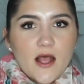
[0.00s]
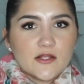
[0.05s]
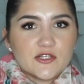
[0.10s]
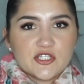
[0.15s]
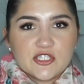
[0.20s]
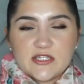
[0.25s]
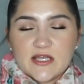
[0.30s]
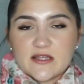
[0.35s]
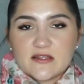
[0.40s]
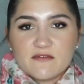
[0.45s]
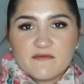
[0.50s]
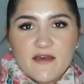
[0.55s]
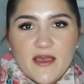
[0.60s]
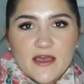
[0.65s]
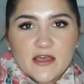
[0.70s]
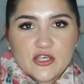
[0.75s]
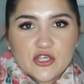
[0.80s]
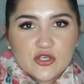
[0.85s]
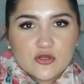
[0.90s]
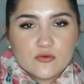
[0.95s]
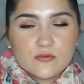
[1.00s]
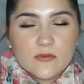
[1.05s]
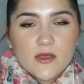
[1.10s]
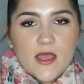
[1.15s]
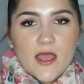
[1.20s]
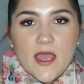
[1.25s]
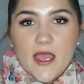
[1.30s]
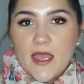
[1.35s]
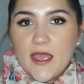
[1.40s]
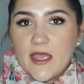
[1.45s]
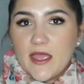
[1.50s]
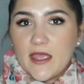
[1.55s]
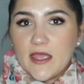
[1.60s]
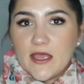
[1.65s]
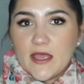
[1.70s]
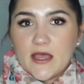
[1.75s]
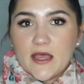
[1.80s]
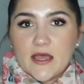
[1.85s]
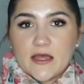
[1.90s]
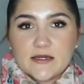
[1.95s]
I'll just take the vacuum
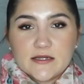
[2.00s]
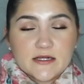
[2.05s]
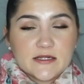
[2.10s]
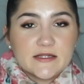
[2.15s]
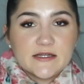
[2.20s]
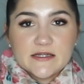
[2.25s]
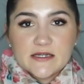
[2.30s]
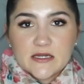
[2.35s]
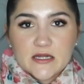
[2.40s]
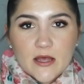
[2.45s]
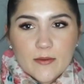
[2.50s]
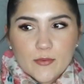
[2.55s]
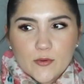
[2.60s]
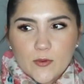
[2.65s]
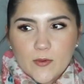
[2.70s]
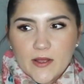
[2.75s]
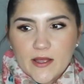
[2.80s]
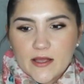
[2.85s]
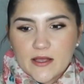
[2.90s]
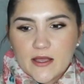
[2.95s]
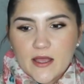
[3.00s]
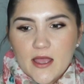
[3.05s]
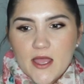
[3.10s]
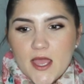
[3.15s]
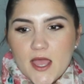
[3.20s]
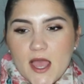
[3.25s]
and clean it up quick.